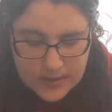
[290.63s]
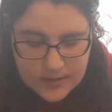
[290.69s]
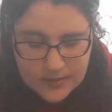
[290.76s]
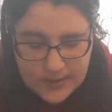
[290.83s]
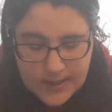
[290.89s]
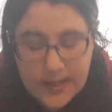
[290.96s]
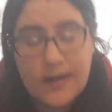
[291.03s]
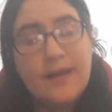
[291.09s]

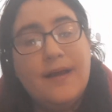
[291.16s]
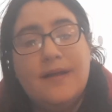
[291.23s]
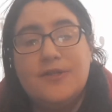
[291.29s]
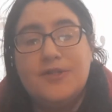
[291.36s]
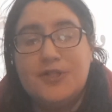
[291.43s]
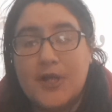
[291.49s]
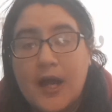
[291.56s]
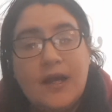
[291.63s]
Then,
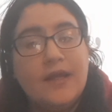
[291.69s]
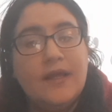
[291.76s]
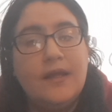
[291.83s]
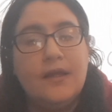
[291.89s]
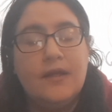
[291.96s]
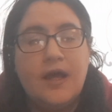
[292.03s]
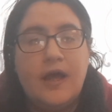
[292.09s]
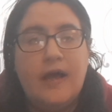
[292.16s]

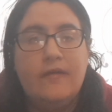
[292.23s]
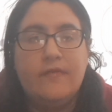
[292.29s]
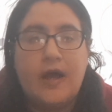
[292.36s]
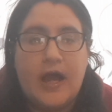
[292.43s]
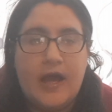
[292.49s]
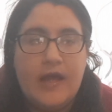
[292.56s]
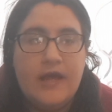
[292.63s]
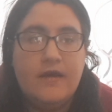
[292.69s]
shocking enough,
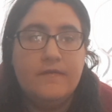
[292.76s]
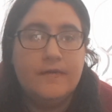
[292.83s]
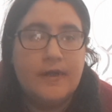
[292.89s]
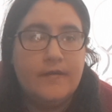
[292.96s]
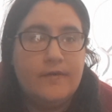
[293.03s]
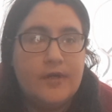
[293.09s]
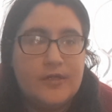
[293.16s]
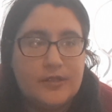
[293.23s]
I have
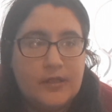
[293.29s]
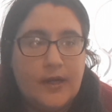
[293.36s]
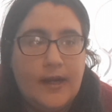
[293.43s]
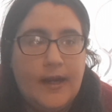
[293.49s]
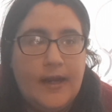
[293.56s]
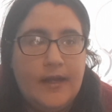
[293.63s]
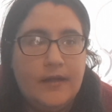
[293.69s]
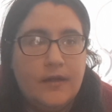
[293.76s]
never
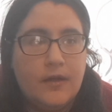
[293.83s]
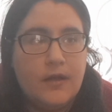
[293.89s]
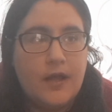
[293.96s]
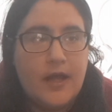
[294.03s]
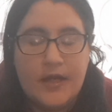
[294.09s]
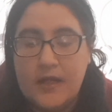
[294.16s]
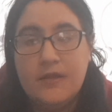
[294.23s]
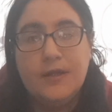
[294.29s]
tried
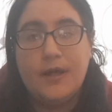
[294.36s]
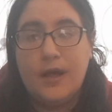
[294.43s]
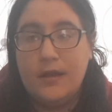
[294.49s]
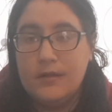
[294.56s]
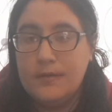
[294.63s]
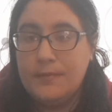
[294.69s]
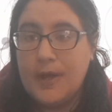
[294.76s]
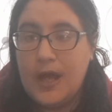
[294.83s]
any of the
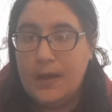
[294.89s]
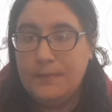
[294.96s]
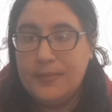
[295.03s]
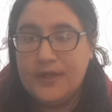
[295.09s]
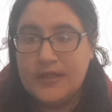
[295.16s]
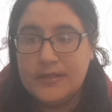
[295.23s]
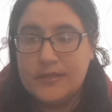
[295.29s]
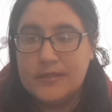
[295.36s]
ColourPop
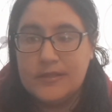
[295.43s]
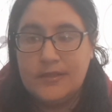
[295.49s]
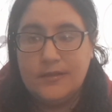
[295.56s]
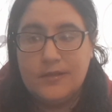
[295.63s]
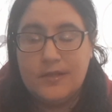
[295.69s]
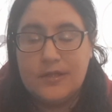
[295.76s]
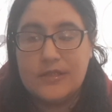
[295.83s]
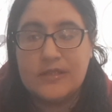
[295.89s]

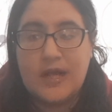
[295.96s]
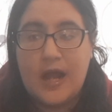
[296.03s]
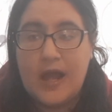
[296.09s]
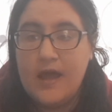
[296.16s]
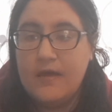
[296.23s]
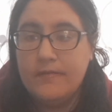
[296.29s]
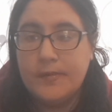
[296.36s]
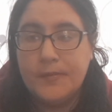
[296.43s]
concealers I
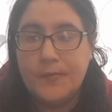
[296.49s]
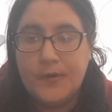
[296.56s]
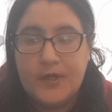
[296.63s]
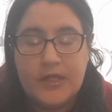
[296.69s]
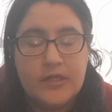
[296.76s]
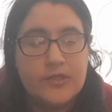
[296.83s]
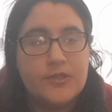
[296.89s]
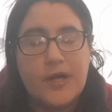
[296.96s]
have been
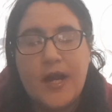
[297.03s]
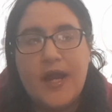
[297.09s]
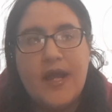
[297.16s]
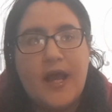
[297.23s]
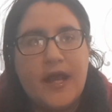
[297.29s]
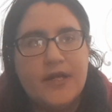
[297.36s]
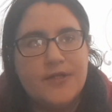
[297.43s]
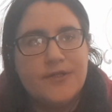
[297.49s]
wanting to try. It.
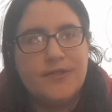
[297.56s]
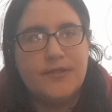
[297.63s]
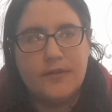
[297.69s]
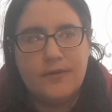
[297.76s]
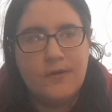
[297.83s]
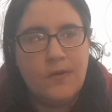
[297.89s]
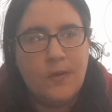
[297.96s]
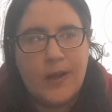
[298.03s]
I just
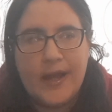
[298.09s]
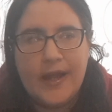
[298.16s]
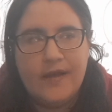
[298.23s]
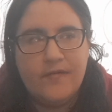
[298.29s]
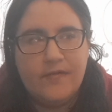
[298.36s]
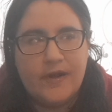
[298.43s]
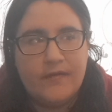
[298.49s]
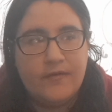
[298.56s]
don't know why
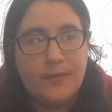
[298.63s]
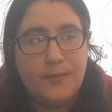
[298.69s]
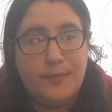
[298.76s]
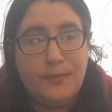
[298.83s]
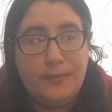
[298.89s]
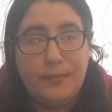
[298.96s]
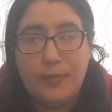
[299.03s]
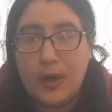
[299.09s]
I've never
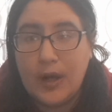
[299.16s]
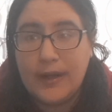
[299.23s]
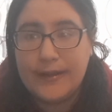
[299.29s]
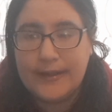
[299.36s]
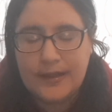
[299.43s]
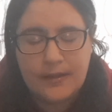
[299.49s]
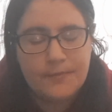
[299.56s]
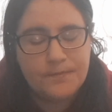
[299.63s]
bought
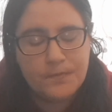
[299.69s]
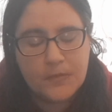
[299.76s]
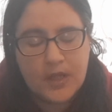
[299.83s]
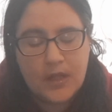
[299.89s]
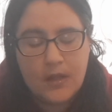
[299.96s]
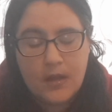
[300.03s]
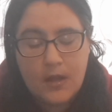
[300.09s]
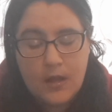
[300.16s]
it.
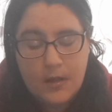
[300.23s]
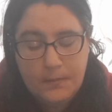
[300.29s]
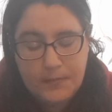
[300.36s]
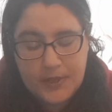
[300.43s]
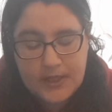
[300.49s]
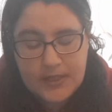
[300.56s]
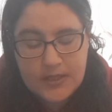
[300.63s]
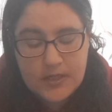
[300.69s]

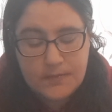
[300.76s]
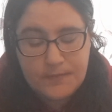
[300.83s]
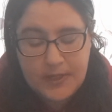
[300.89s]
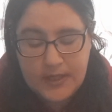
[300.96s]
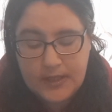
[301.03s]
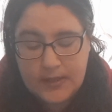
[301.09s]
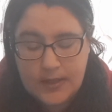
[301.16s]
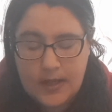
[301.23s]
But I did
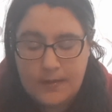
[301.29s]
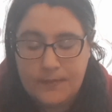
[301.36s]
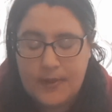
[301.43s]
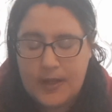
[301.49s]
pick it up.